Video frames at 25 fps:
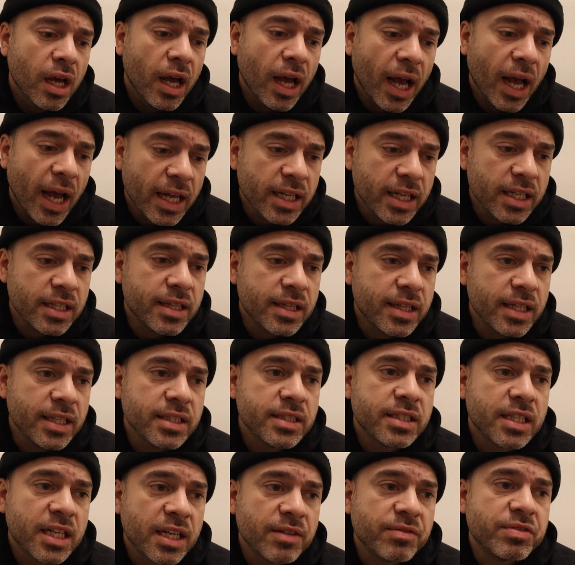and the things
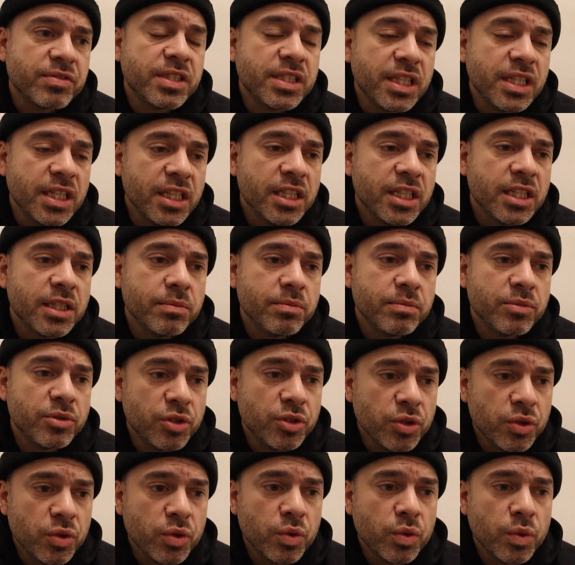that I've seen him
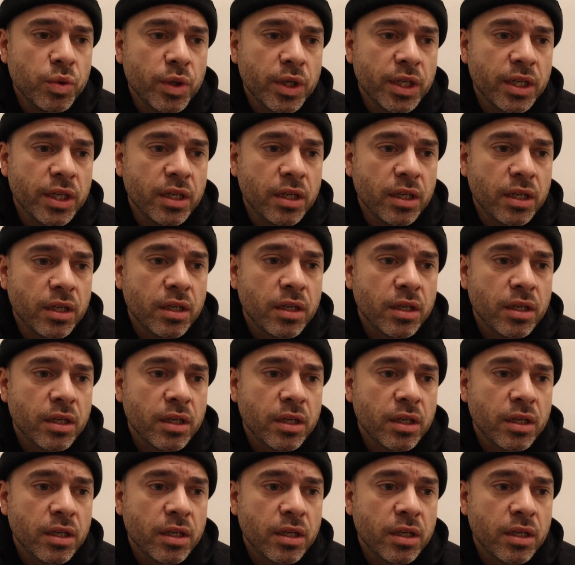do and